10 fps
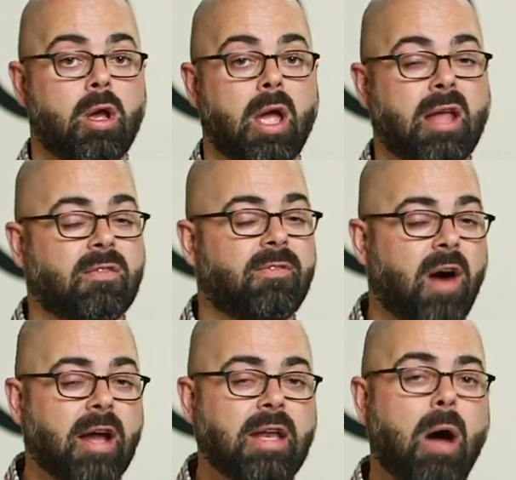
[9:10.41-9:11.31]
And
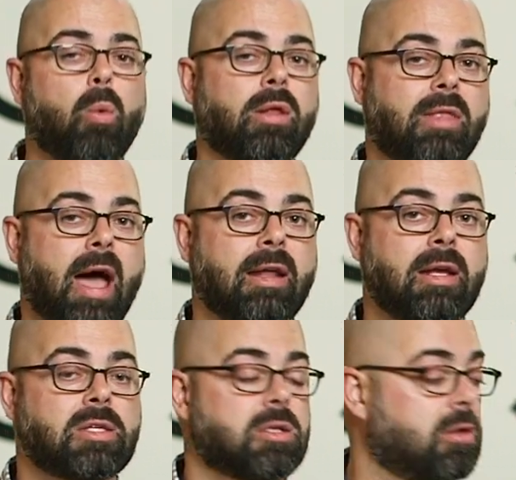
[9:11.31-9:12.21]
find out what that
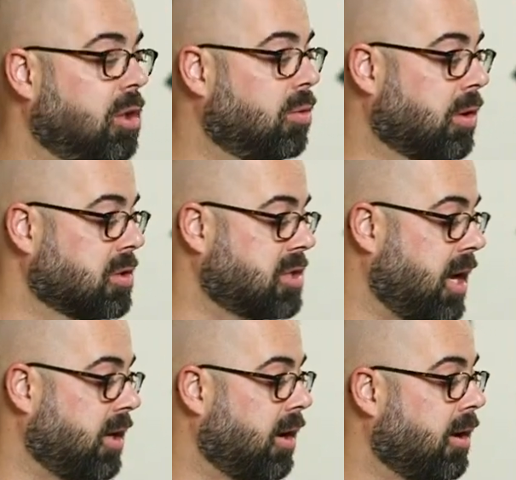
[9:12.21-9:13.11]
is so that you
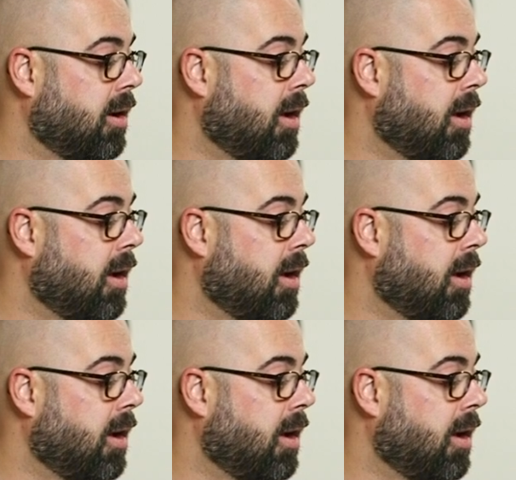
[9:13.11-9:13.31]
understand it.